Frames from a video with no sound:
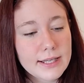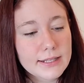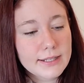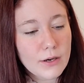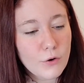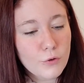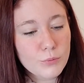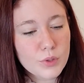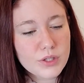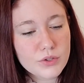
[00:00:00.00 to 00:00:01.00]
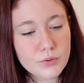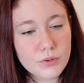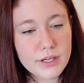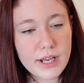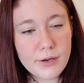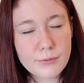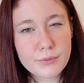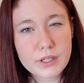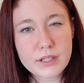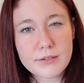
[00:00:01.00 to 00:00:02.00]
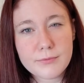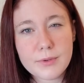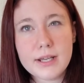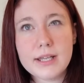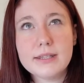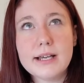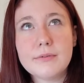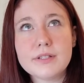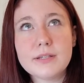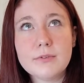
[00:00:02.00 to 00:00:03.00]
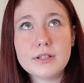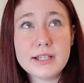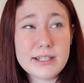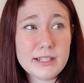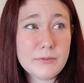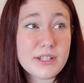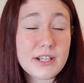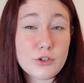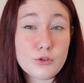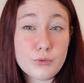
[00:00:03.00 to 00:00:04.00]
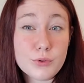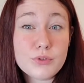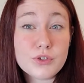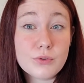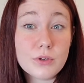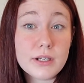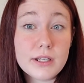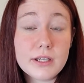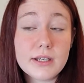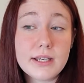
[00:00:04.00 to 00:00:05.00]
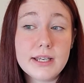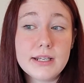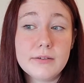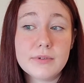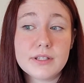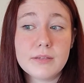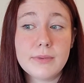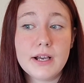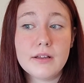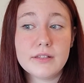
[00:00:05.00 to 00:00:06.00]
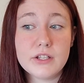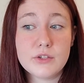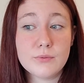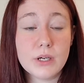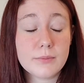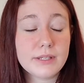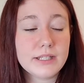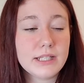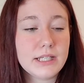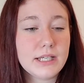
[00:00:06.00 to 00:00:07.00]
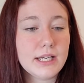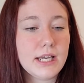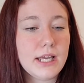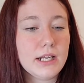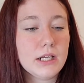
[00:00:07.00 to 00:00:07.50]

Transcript: The only story I really read that was similar to that, and it was like a true story, and it was about this rugby team